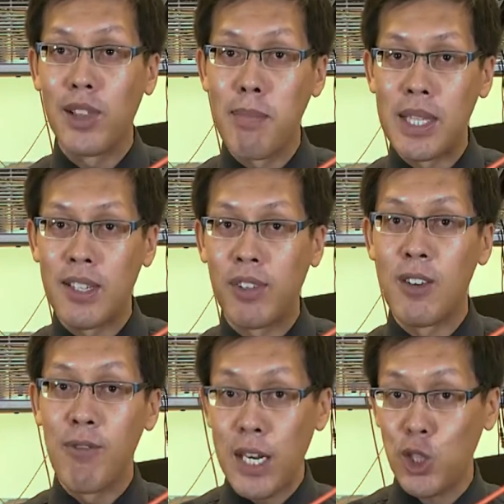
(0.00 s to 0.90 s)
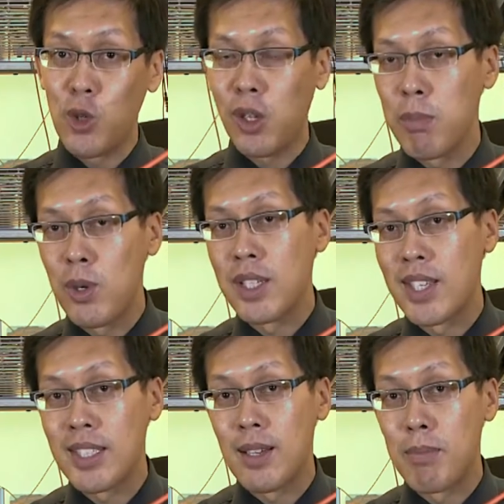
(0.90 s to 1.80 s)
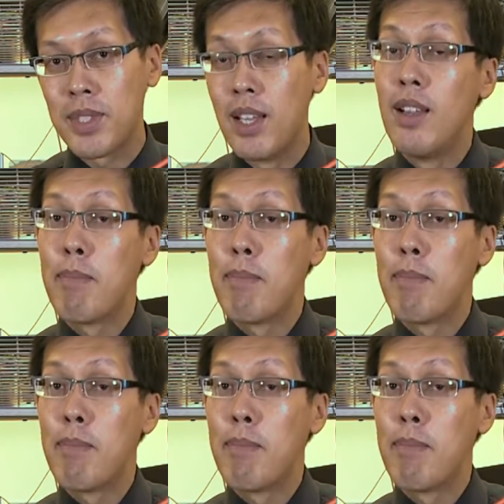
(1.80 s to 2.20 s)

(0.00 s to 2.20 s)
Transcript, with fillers: limits of conventional computing systems,